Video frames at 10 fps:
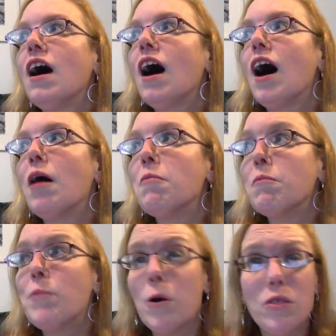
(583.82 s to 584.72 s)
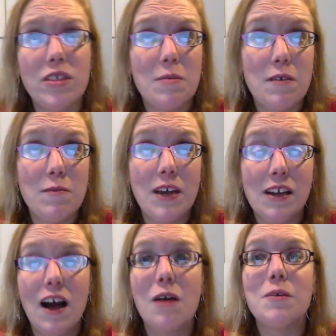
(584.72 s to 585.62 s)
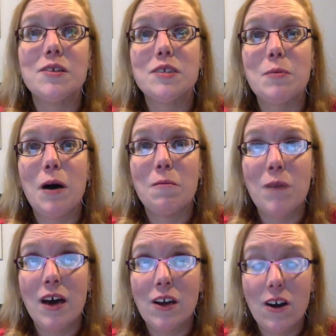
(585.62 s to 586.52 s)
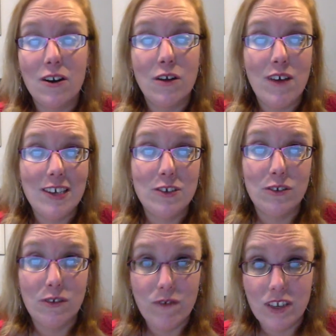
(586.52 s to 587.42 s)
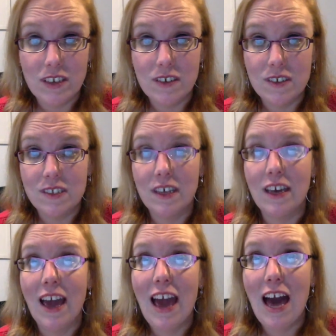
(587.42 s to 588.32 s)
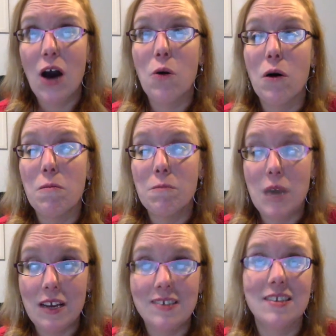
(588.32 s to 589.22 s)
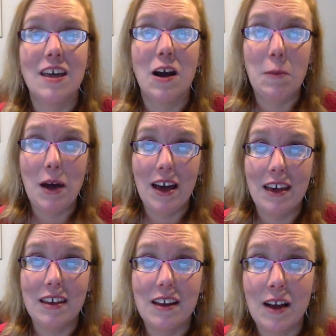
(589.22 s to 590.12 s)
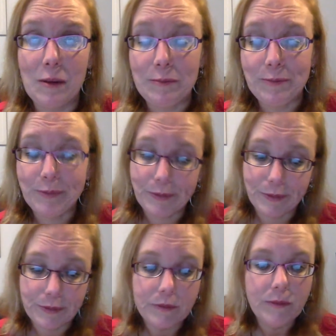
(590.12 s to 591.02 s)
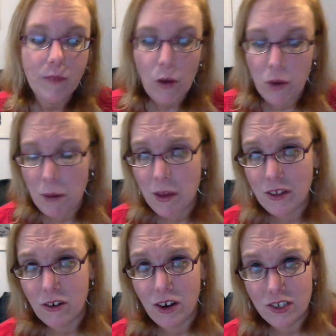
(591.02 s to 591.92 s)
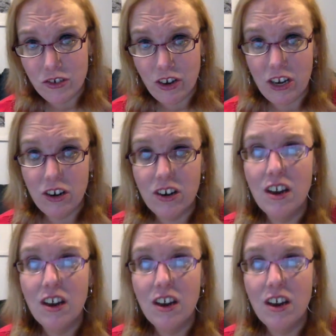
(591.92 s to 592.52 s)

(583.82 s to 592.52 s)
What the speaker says: Both of them have made comments about my cardiovascular fitness, like how amazed they are by it. when I'm on the cross trainer